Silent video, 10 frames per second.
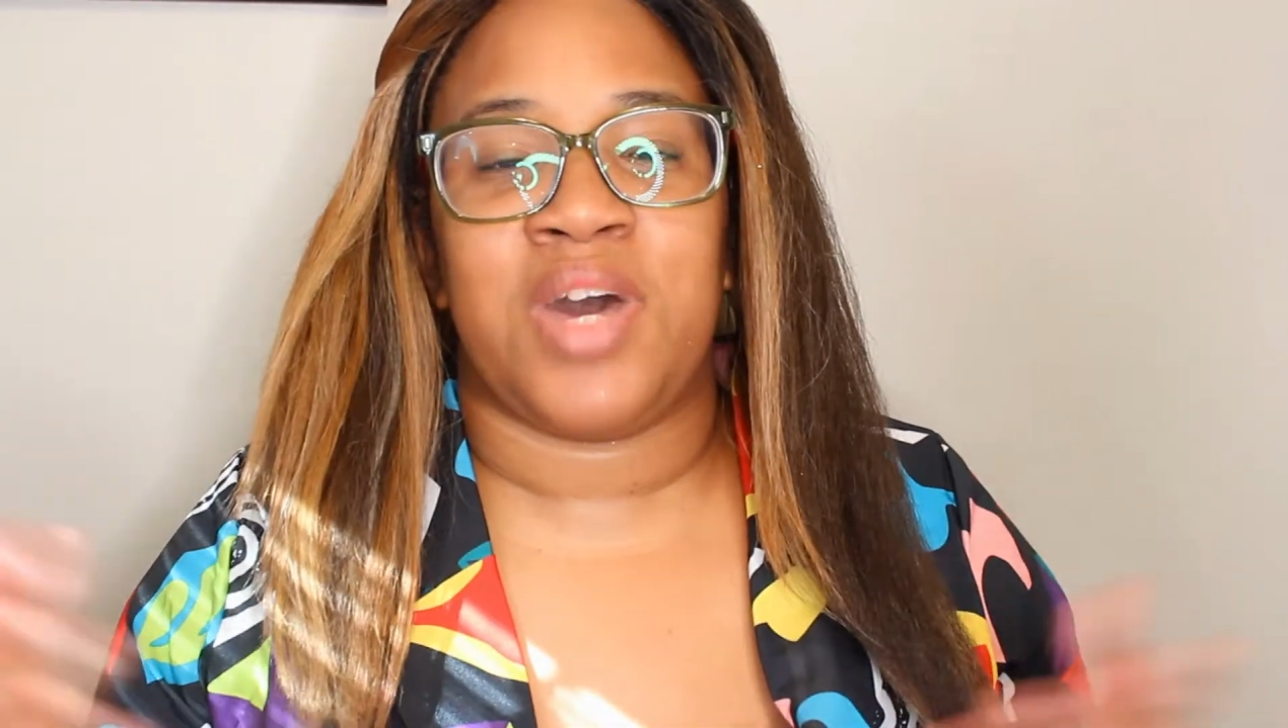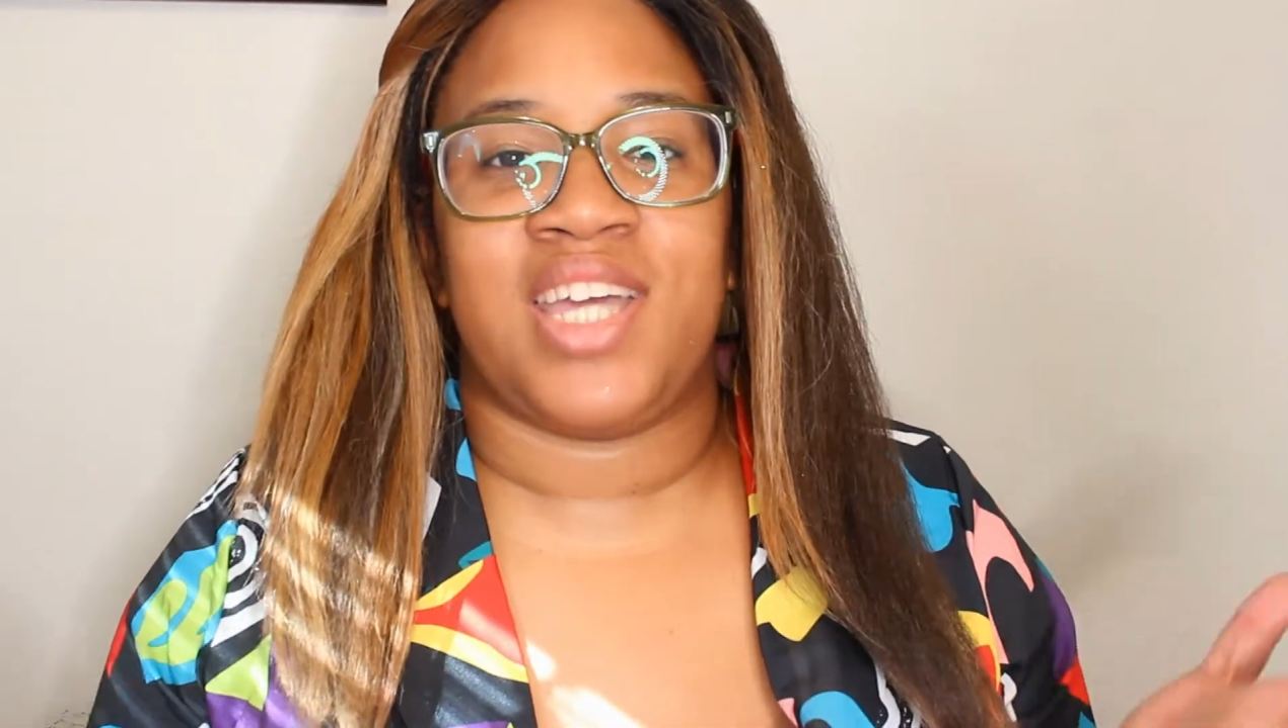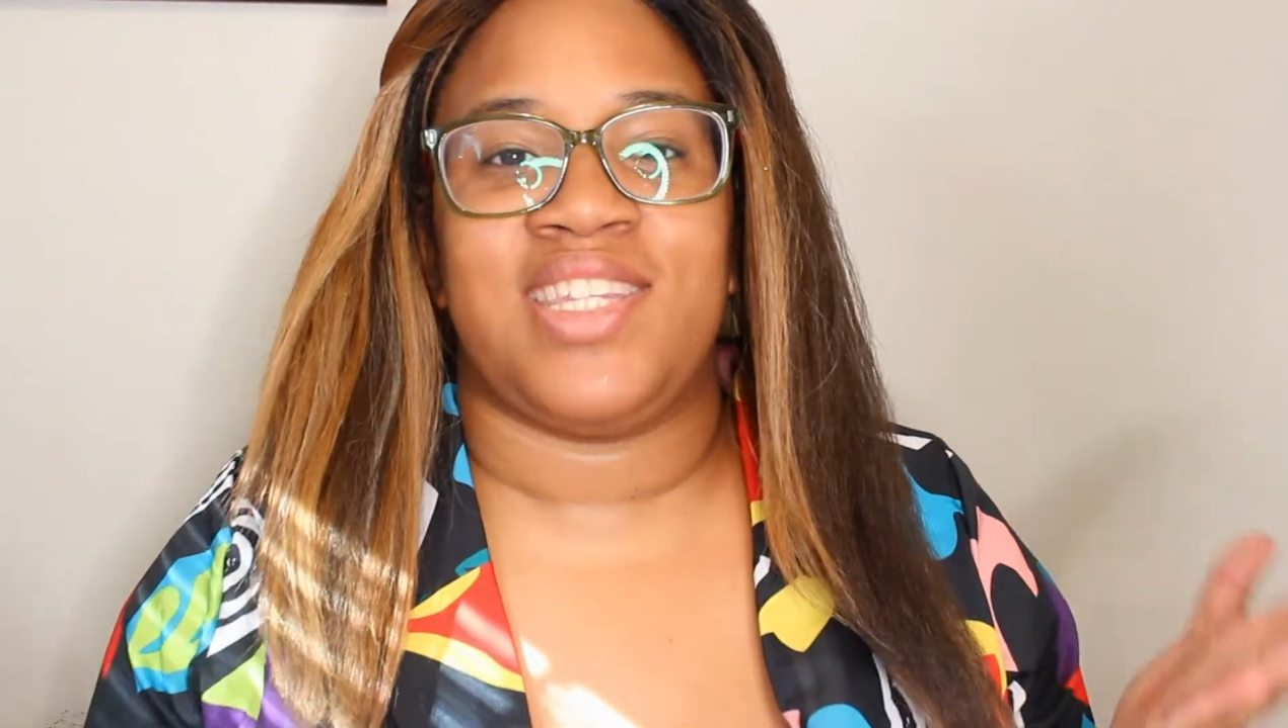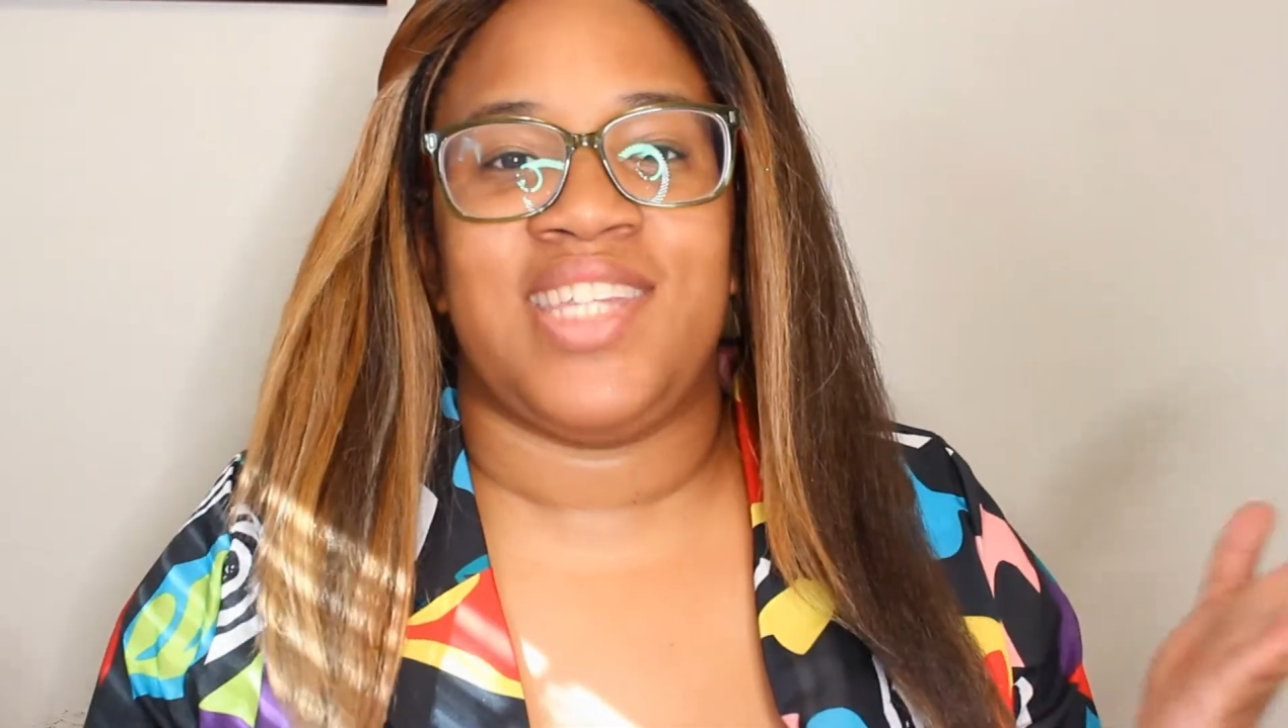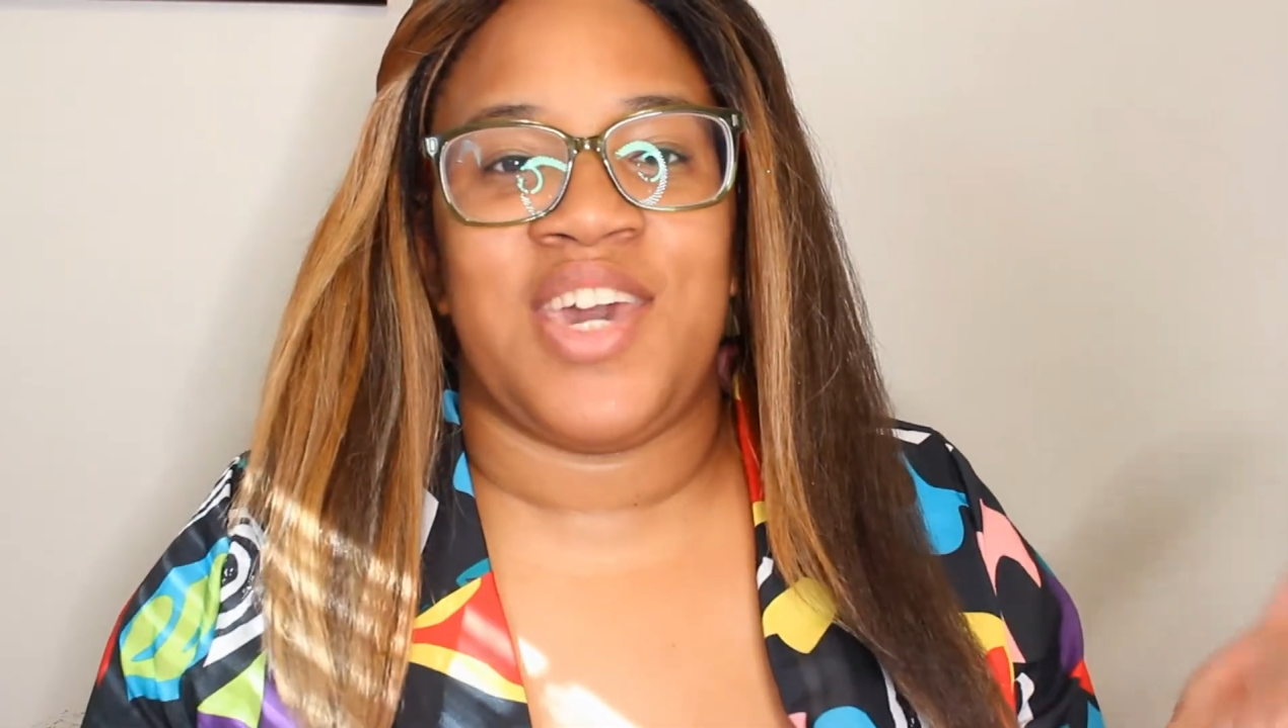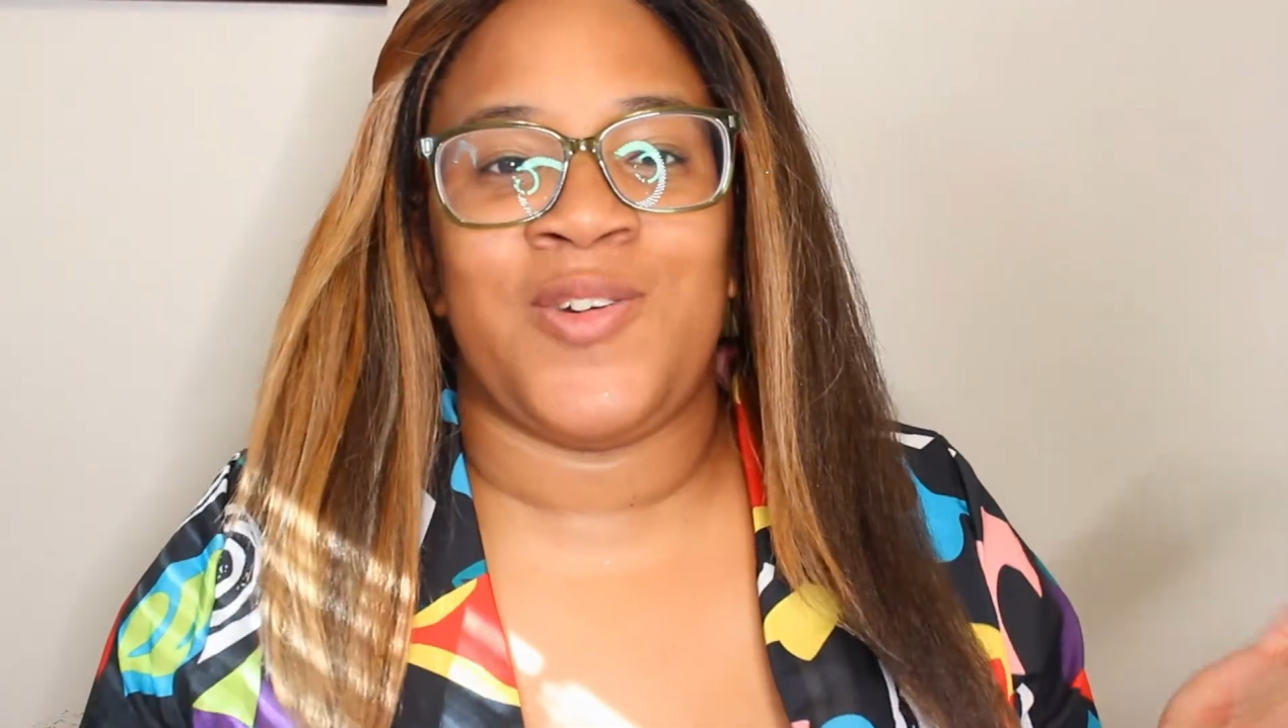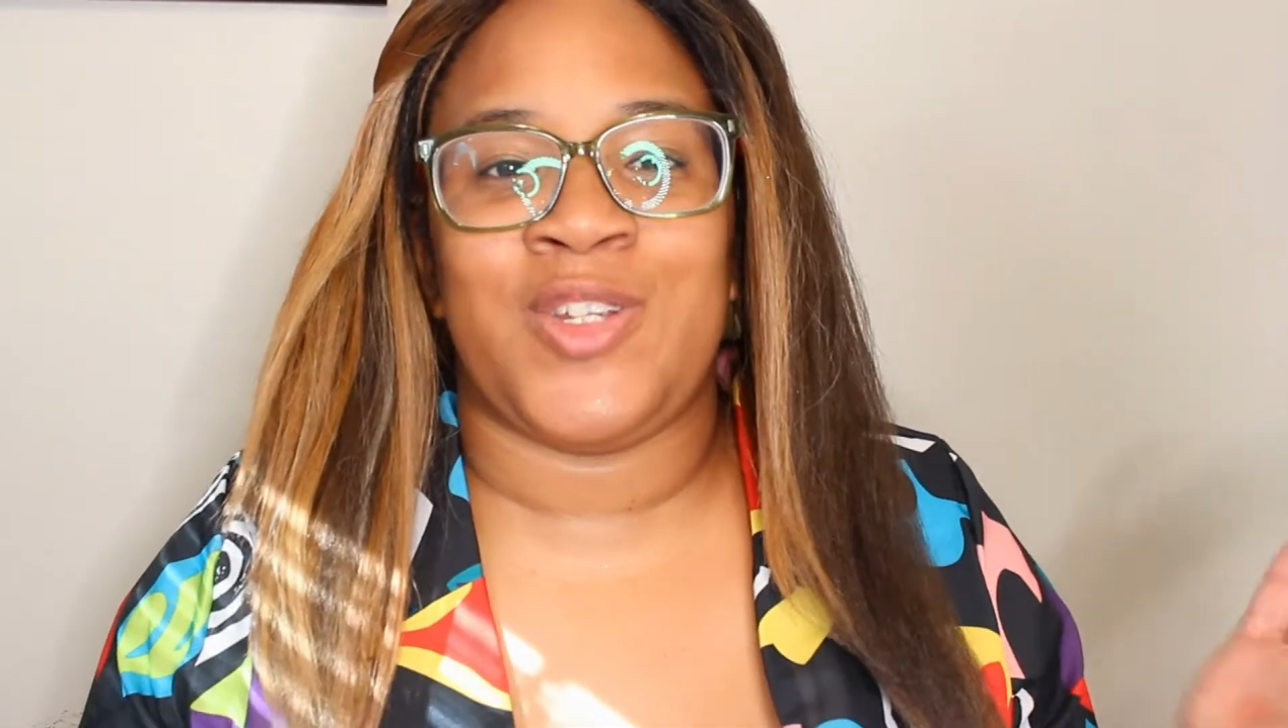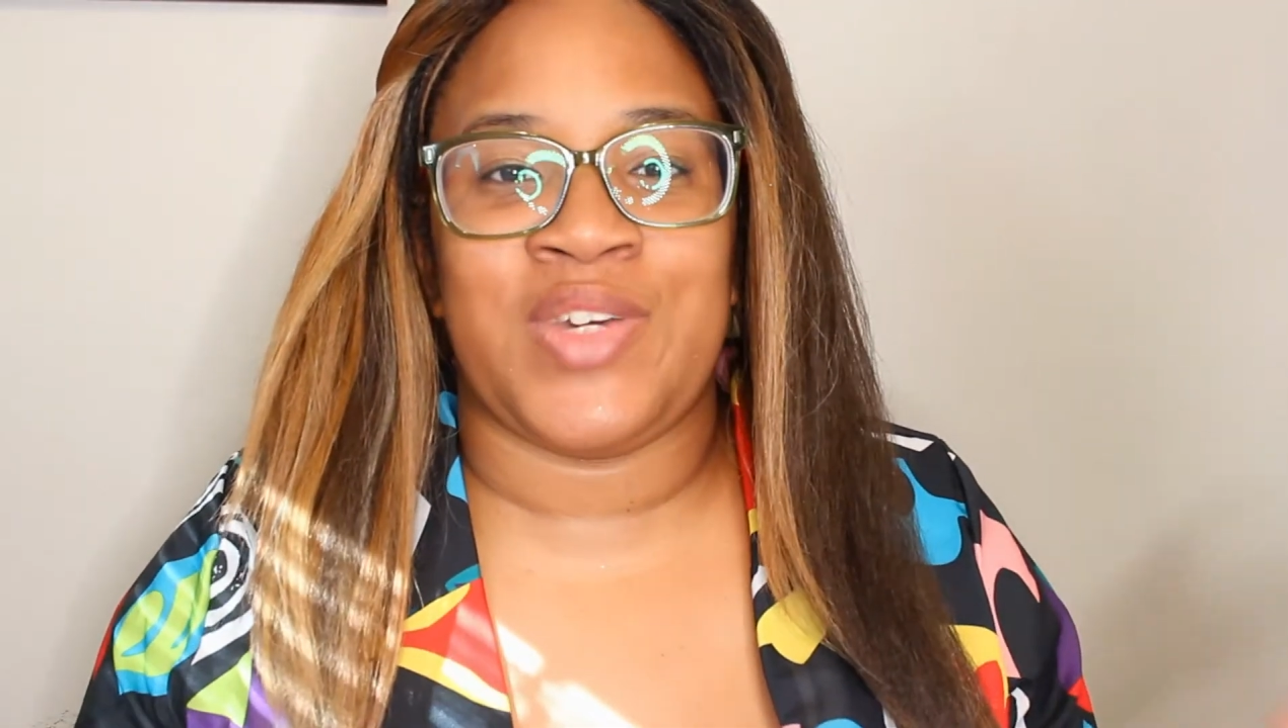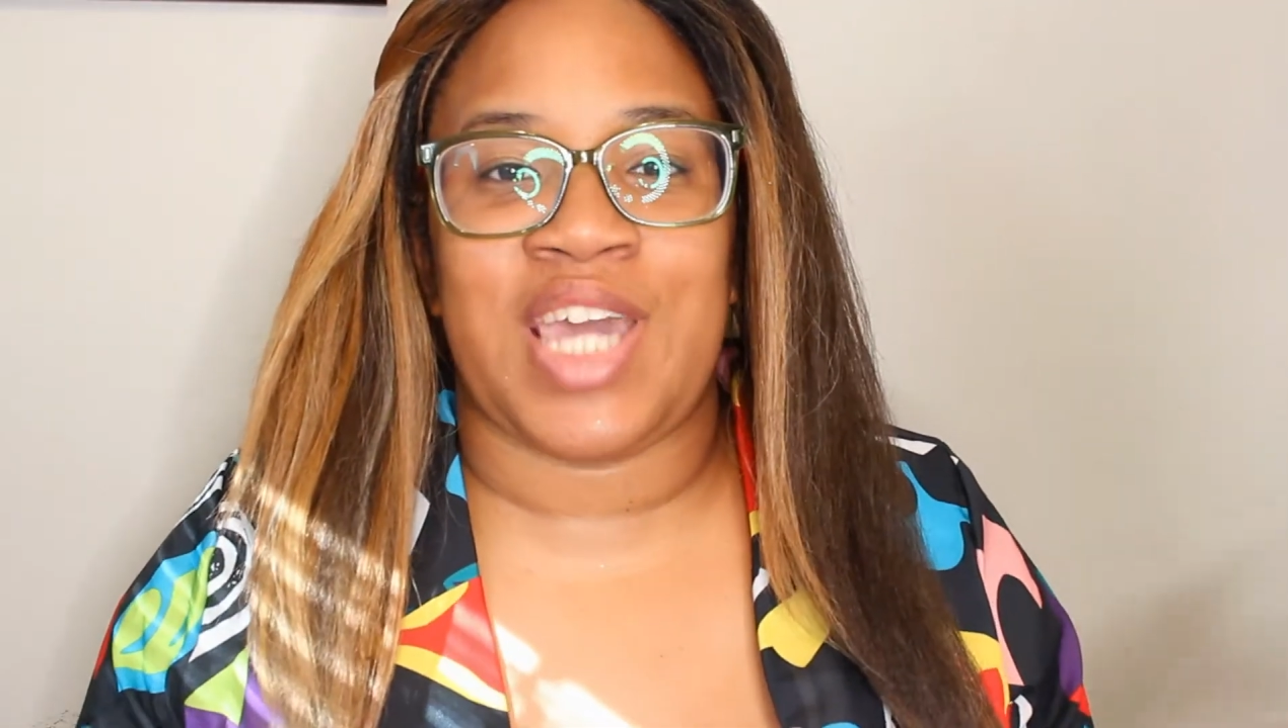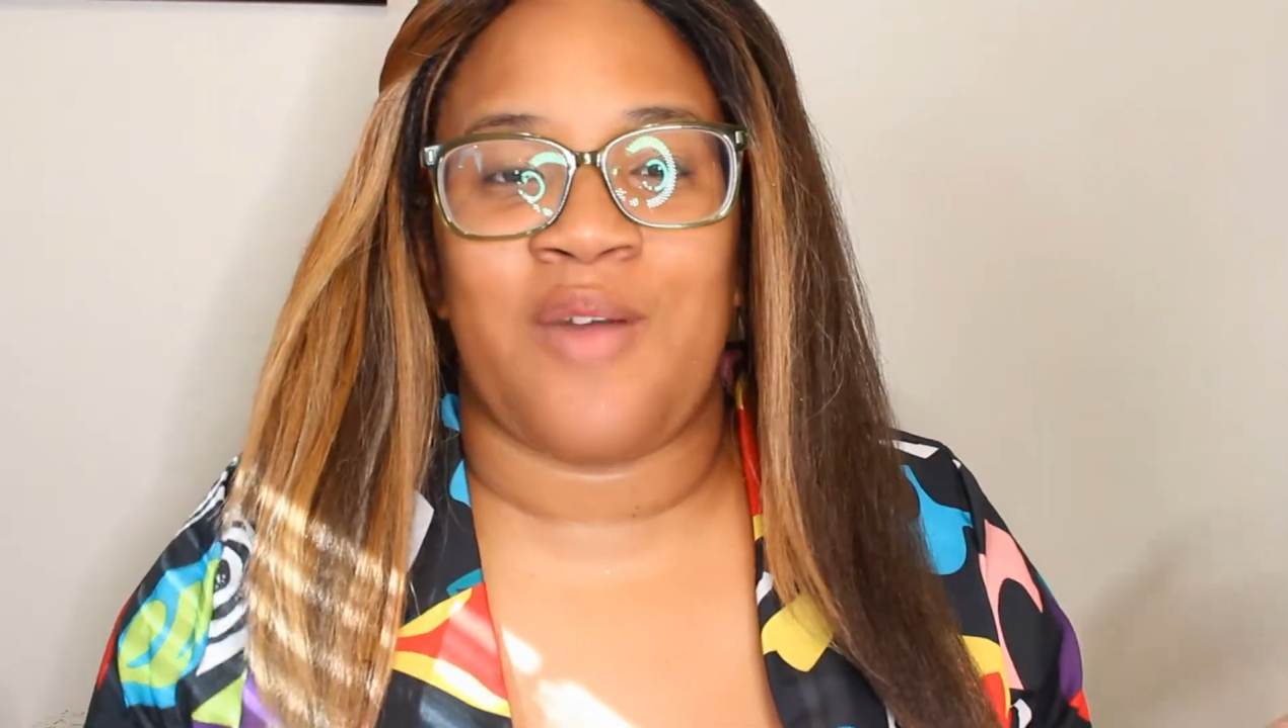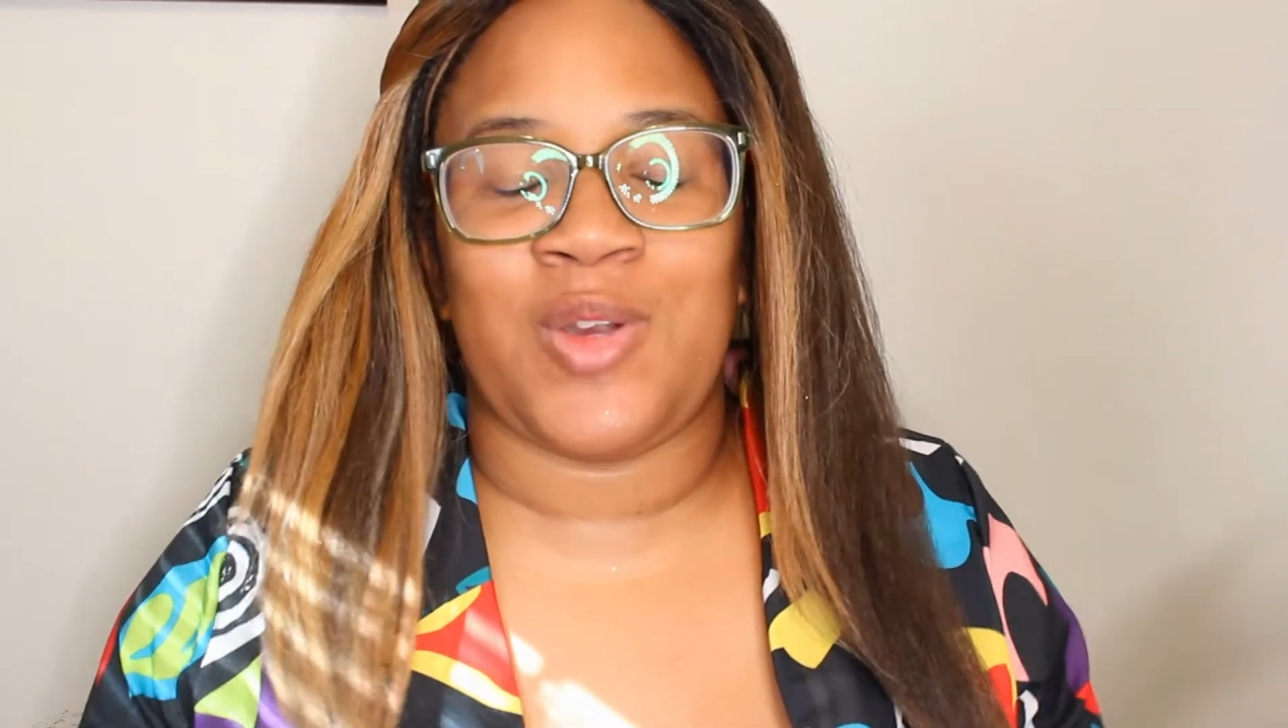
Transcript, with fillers: but today we're doing